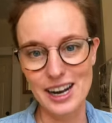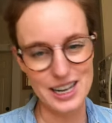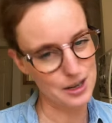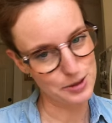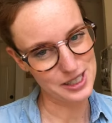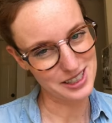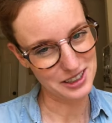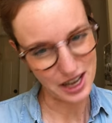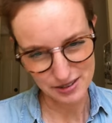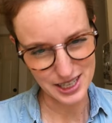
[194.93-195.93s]
and he was
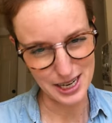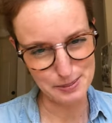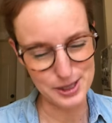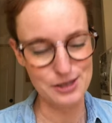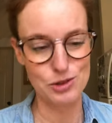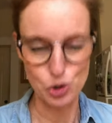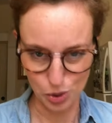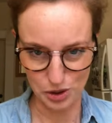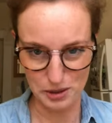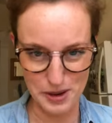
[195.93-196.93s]
a lot of times
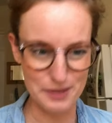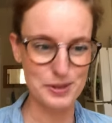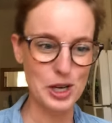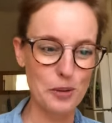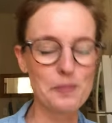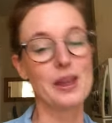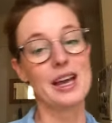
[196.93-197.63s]
shorter than me. So